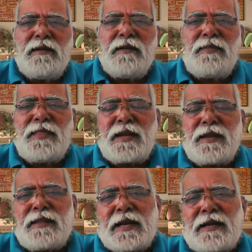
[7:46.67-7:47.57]
then
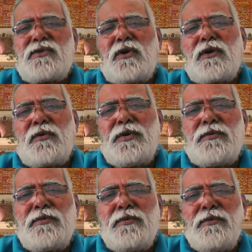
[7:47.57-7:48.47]
that is not going
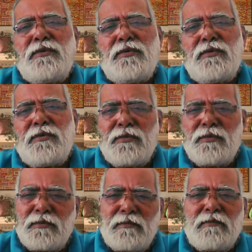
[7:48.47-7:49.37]
to,
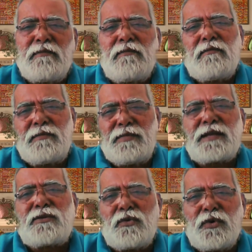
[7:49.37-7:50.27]

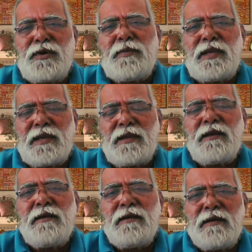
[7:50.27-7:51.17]
that's going to be a
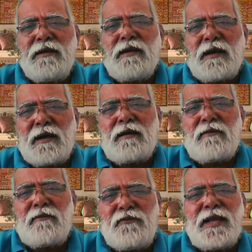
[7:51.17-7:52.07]

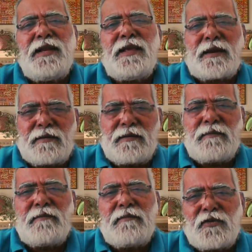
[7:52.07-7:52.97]
failure
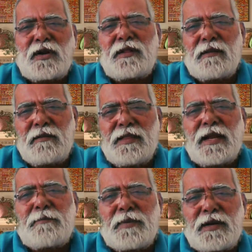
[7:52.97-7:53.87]
for
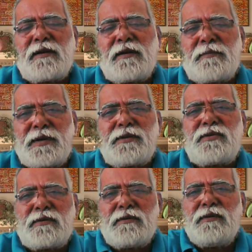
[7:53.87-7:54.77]
that particular
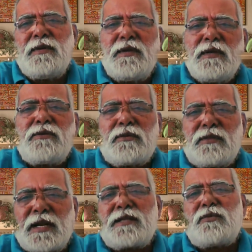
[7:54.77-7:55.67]
prediction. So
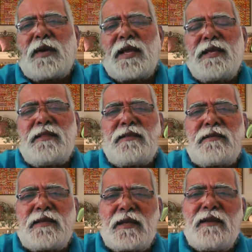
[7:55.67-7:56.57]
that is why the
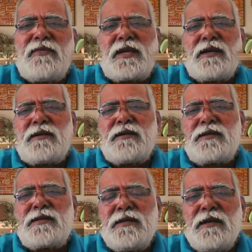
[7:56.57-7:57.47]

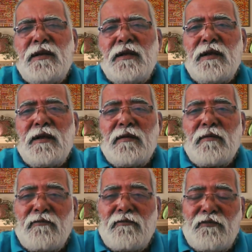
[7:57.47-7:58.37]
significators
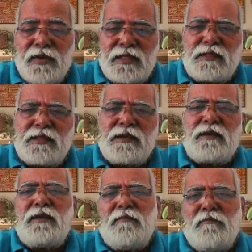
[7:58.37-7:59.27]
with
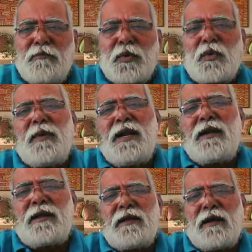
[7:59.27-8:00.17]
improvement
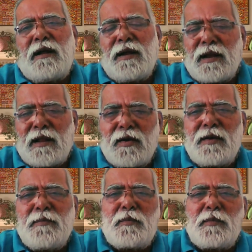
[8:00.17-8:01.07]
and
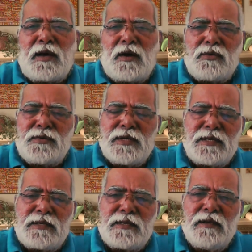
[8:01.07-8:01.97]
non-improvement
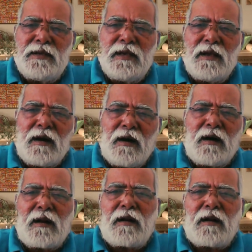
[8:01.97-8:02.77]
houses are